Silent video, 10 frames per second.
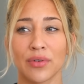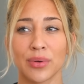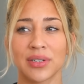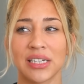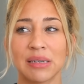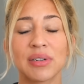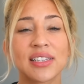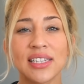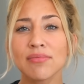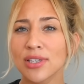of your routine.
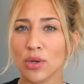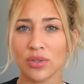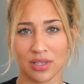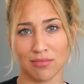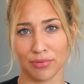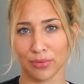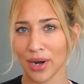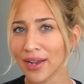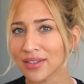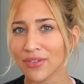It seems so simple,
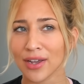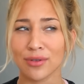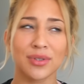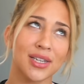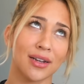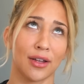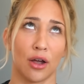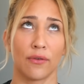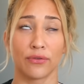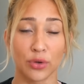right? Because vacuums take like
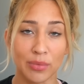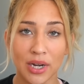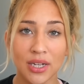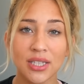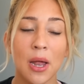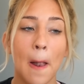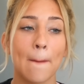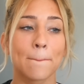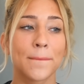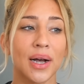a few minutes,
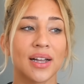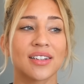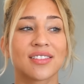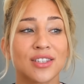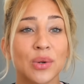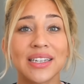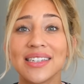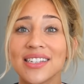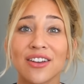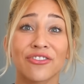but it's so
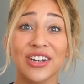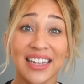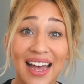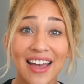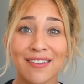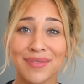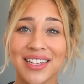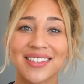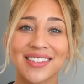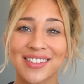easy to forget
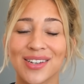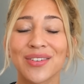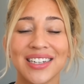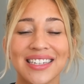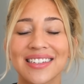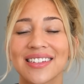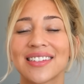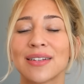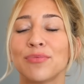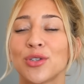because it's so easy
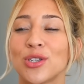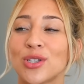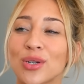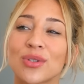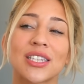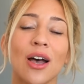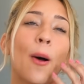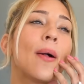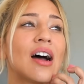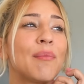and simple to do.
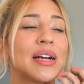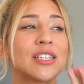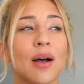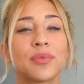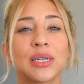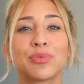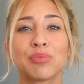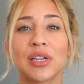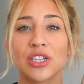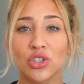So my top tip would
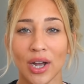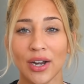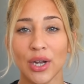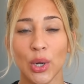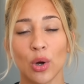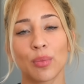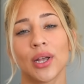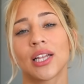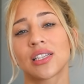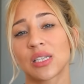be to try to
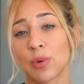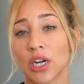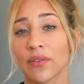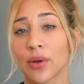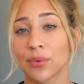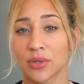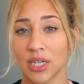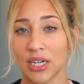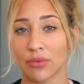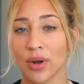incorporate this as part of your
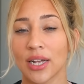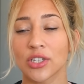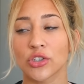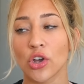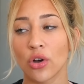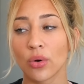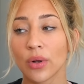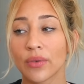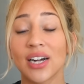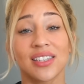routine, right? So
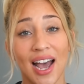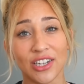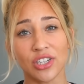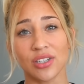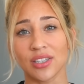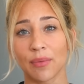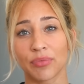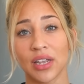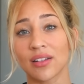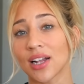attach it to
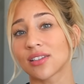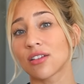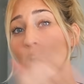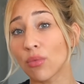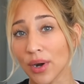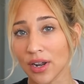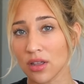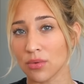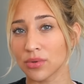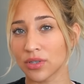something that's already
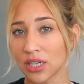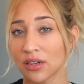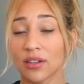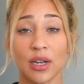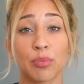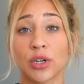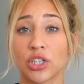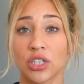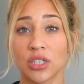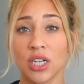in your routine, like brushing your